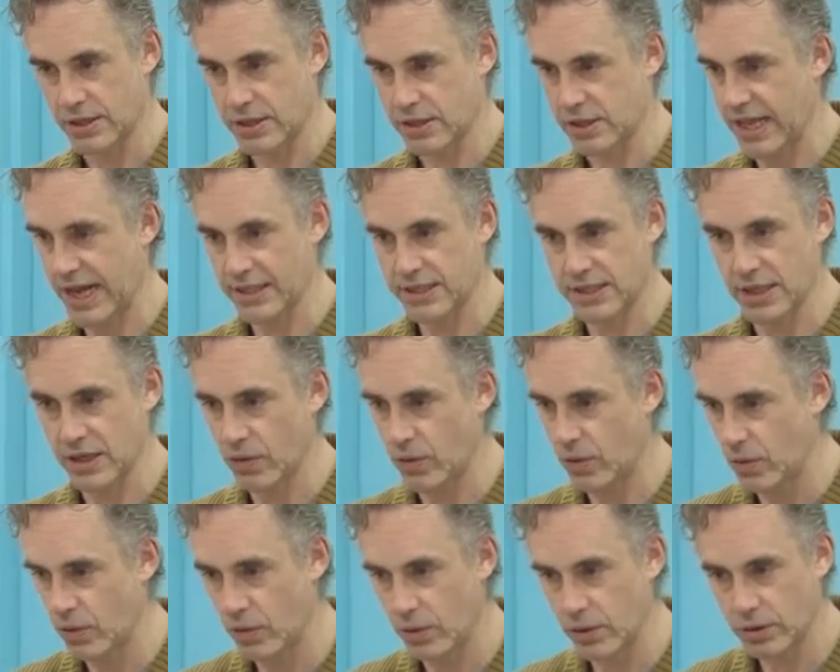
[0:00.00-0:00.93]
That's an
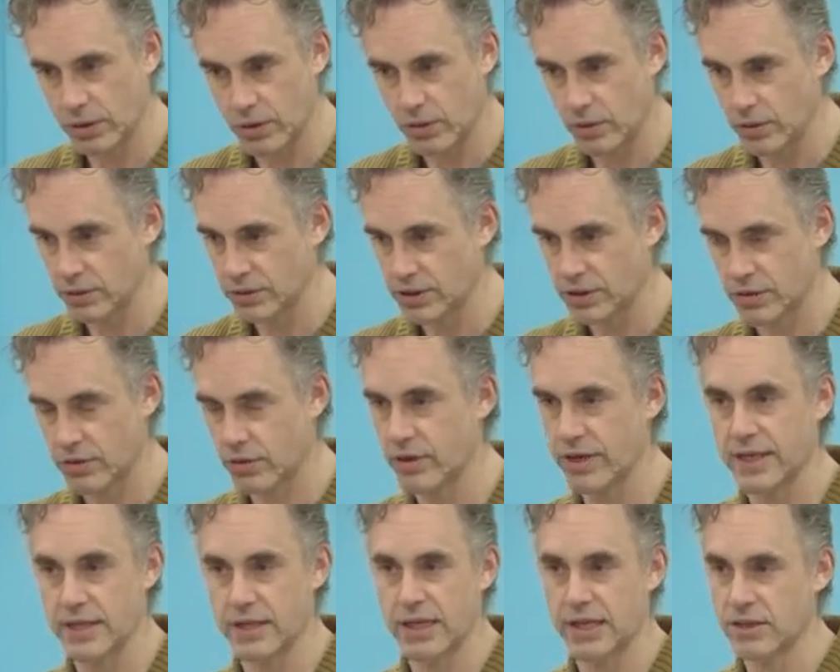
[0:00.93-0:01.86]
old
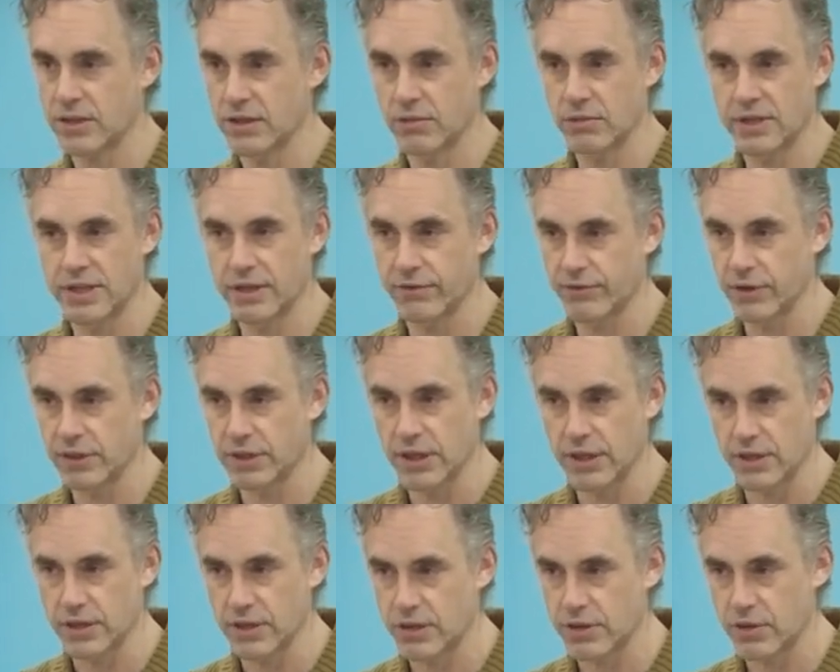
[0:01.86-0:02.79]
story. That's no different
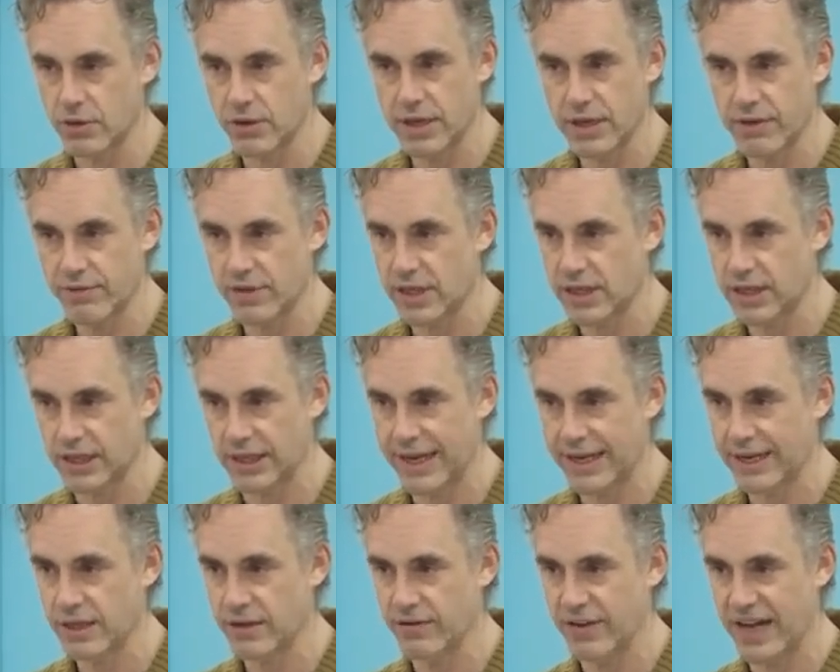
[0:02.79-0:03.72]
than the story of the
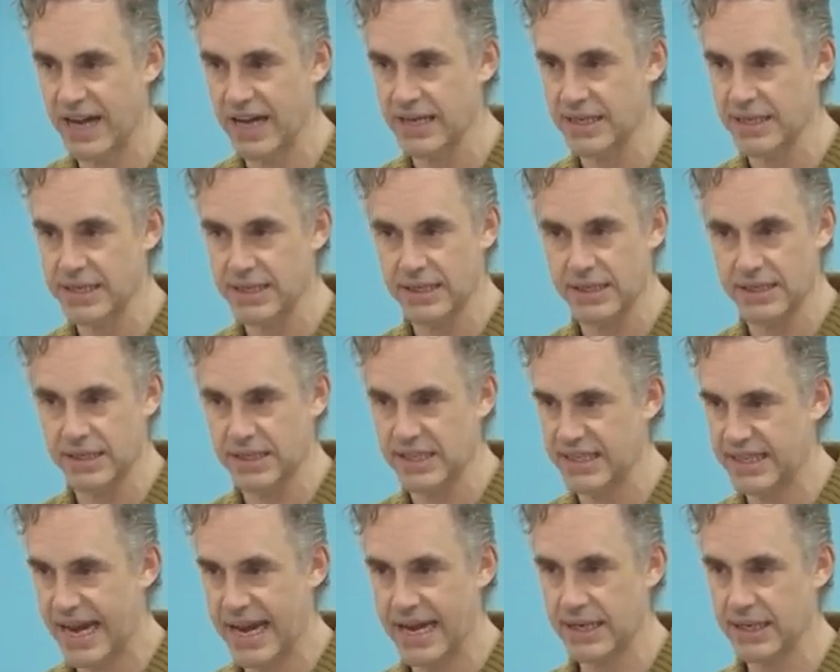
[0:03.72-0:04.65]
collective hunt. It's
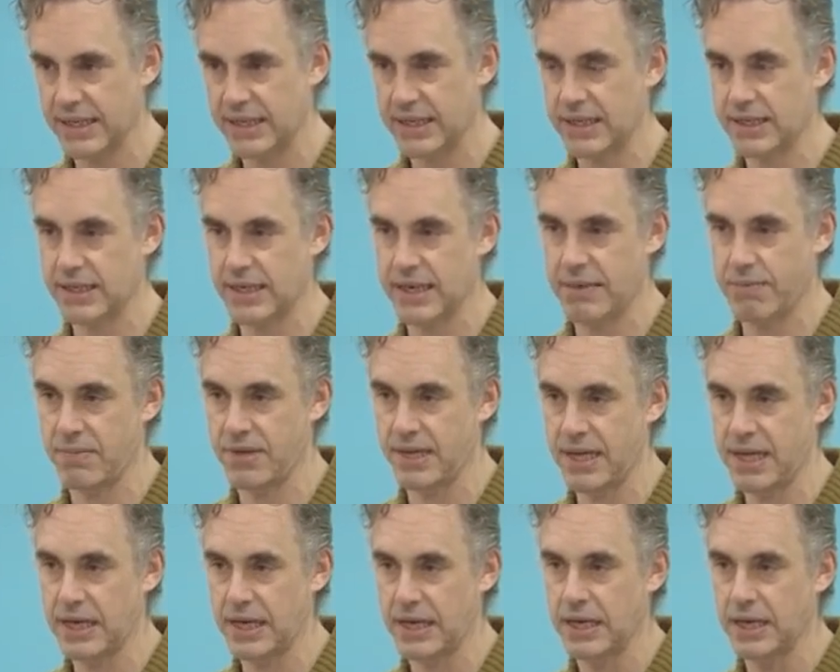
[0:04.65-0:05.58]
exactly the same
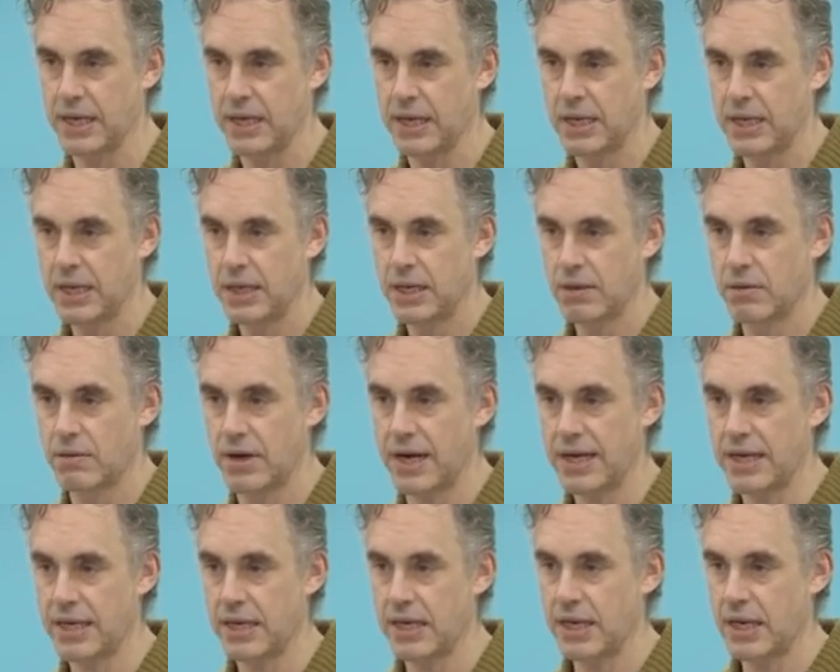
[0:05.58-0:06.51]
thing,
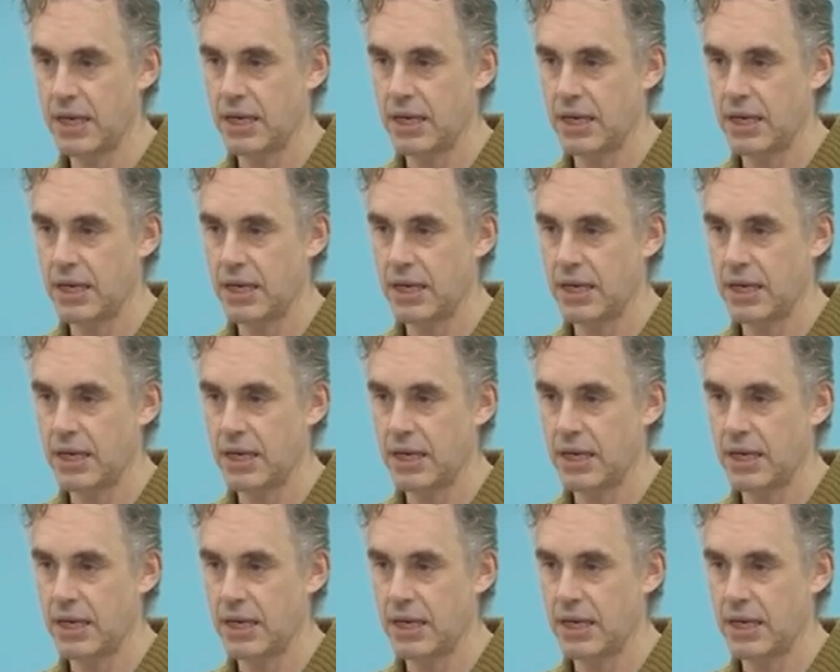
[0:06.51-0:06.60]
right?